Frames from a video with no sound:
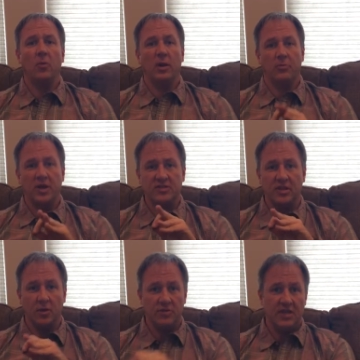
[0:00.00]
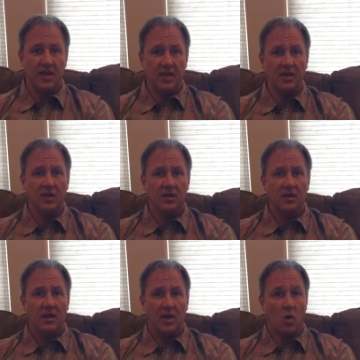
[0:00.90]
We can press it, go ding,
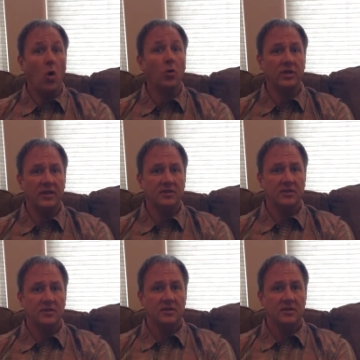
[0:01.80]
and hold it.